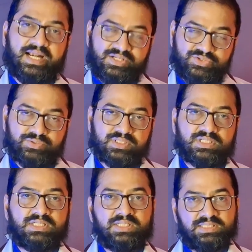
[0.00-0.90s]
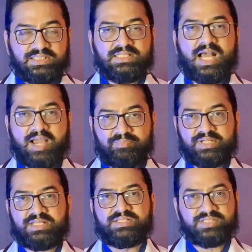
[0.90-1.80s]
and sugar, then
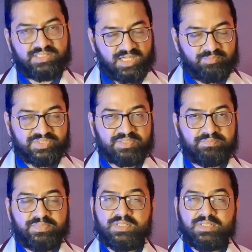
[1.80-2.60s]
hypertension comes up.